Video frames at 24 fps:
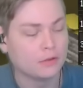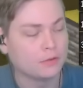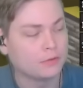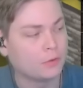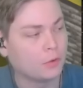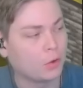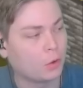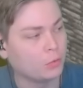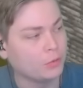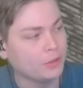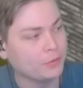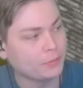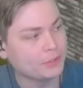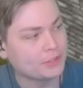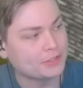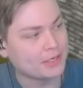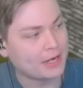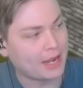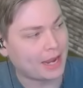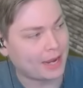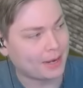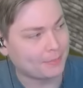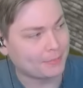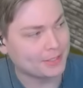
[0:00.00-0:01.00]
The only
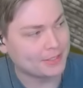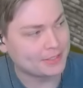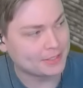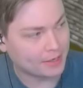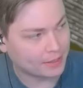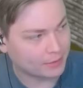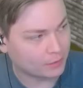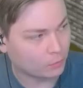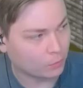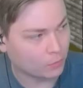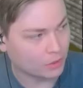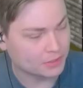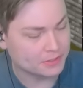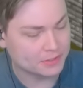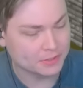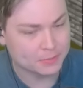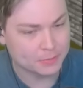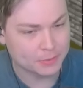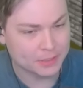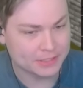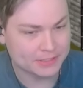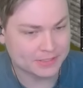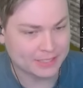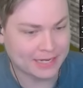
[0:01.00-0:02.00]
reason Abbey Dagger works is
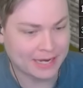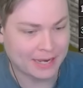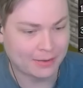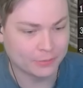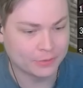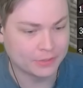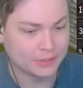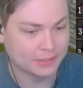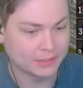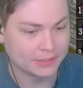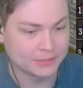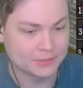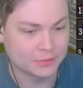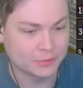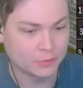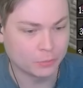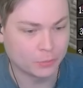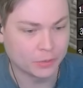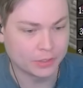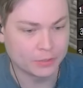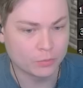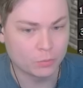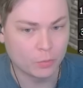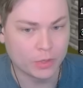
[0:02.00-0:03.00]
because it calculates in a
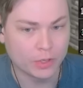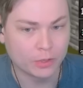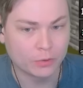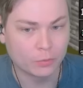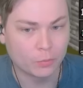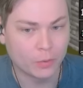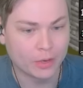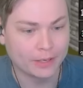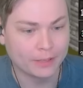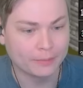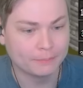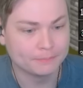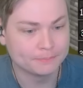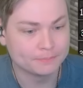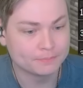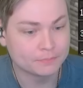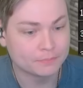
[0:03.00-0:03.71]
really weird way.